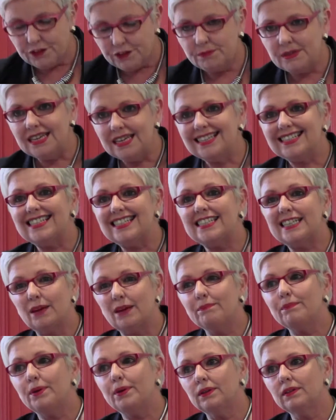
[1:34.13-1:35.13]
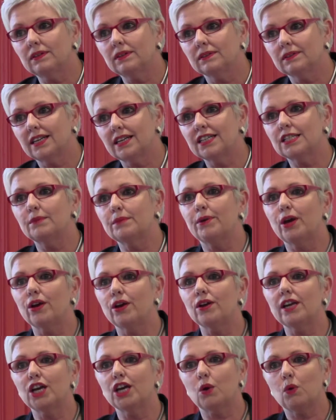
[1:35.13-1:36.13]
For me, it's simple. It's
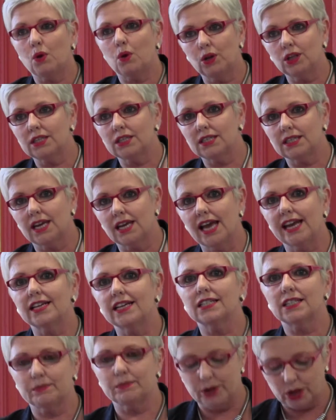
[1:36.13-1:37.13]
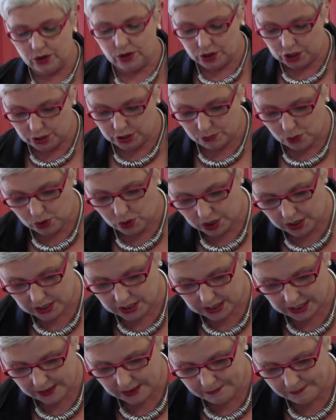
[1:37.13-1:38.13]
about equality and it's about
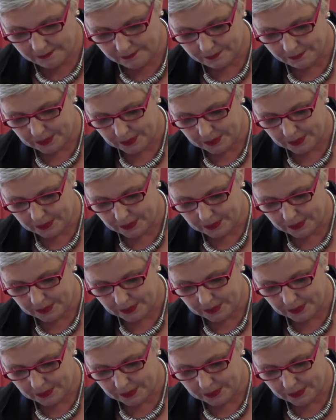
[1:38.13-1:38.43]
democracy.